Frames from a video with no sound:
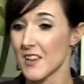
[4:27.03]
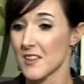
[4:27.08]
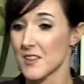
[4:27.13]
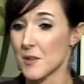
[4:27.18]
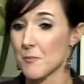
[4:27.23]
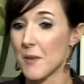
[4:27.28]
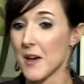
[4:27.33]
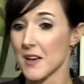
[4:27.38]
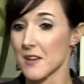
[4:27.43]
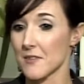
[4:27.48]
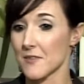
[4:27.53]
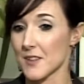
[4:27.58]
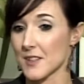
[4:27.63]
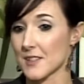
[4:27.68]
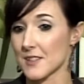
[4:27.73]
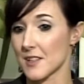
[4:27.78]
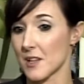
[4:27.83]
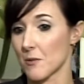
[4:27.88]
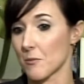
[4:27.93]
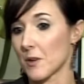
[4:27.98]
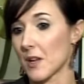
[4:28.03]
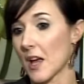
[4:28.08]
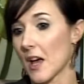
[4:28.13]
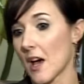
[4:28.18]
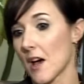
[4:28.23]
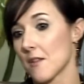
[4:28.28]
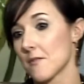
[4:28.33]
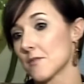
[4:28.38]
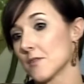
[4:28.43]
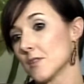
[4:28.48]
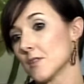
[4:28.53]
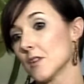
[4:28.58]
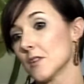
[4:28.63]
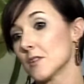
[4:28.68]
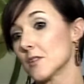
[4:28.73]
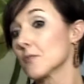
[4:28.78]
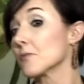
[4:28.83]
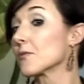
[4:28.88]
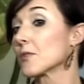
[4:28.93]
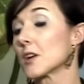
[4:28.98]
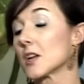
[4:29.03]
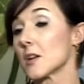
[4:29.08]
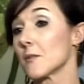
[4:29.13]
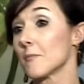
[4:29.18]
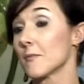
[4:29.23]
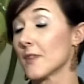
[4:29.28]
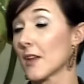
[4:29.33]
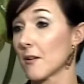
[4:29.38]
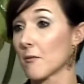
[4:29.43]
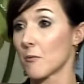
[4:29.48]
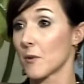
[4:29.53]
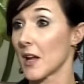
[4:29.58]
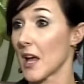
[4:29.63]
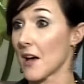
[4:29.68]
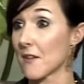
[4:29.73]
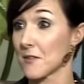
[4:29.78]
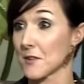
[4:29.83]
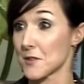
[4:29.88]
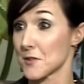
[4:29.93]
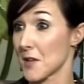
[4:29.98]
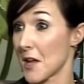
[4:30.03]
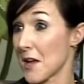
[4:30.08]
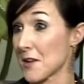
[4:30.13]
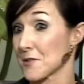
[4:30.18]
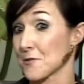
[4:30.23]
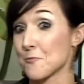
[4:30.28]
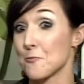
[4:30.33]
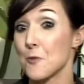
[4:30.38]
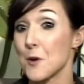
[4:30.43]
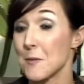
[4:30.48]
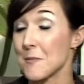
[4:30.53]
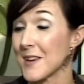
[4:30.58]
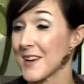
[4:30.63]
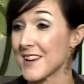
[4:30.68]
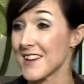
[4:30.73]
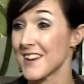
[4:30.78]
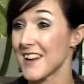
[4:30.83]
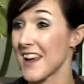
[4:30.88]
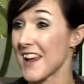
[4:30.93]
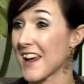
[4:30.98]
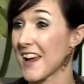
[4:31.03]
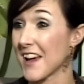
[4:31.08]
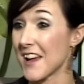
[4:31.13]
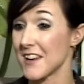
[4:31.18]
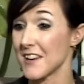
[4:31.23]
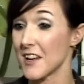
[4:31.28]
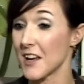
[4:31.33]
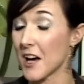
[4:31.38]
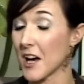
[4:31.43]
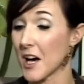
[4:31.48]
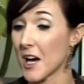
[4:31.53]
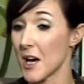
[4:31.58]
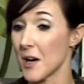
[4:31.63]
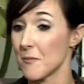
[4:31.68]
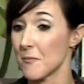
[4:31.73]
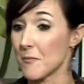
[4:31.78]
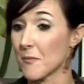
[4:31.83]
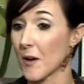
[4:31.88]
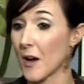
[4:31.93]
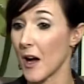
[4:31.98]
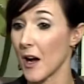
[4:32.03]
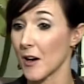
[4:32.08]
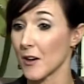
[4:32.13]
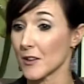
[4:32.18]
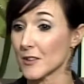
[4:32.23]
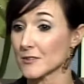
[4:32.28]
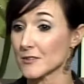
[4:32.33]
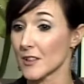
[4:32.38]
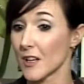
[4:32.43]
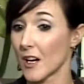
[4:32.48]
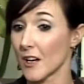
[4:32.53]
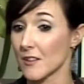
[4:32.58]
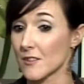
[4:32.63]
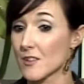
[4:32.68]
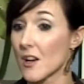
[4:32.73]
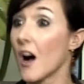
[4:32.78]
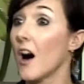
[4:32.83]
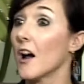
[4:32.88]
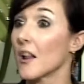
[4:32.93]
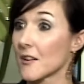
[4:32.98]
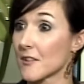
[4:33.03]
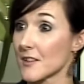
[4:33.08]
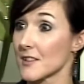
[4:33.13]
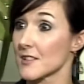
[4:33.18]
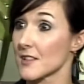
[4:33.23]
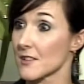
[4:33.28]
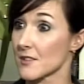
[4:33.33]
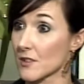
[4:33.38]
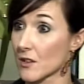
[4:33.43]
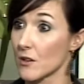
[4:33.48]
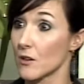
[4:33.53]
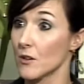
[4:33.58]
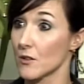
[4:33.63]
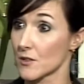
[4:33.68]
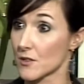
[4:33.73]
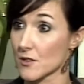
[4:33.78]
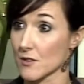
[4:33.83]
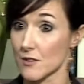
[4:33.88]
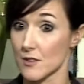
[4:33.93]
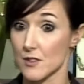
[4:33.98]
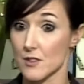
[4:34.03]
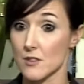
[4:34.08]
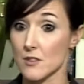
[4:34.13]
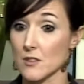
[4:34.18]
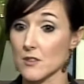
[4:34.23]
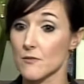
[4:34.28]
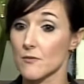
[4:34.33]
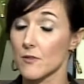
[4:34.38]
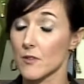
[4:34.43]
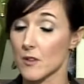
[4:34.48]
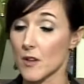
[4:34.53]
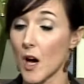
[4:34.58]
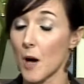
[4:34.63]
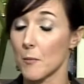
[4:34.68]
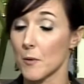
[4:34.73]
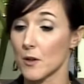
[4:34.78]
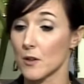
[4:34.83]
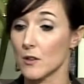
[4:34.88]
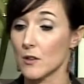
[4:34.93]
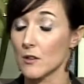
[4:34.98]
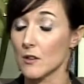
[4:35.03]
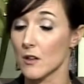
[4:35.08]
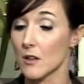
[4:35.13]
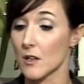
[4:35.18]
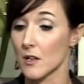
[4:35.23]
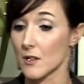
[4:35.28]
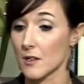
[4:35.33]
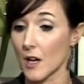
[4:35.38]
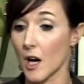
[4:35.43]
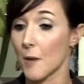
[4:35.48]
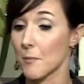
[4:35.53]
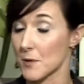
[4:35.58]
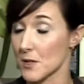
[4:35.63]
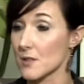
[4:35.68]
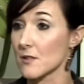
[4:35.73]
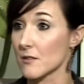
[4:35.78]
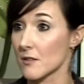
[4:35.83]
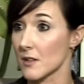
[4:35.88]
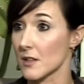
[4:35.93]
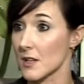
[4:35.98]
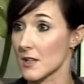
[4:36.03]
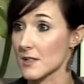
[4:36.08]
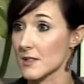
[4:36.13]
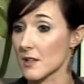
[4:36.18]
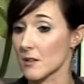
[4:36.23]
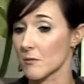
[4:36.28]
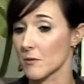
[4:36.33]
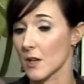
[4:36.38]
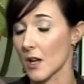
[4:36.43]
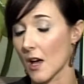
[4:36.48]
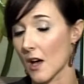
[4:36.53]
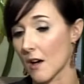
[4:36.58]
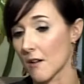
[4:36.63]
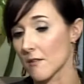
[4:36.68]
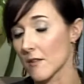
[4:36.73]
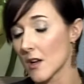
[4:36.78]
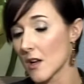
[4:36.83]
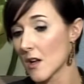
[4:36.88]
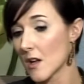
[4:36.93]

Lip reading: the benefits that we have, the freedom that we have as women, and our tolerance as a culture is just phenomenal, the opportunities that we have.